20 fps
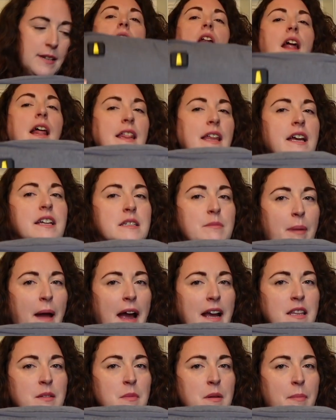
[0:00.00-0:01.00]
And I like to
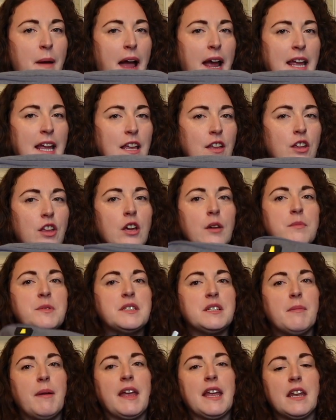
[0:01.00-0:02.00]
pack them in packing cubes
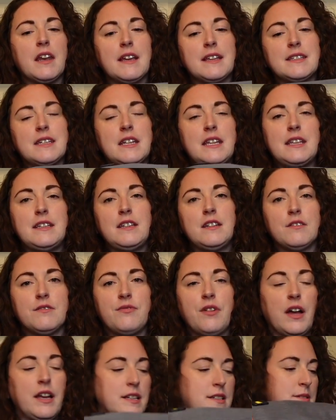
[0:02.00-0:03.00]
to make it nice and easy to
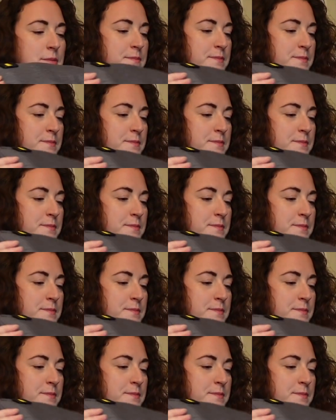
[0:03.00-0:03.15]
find.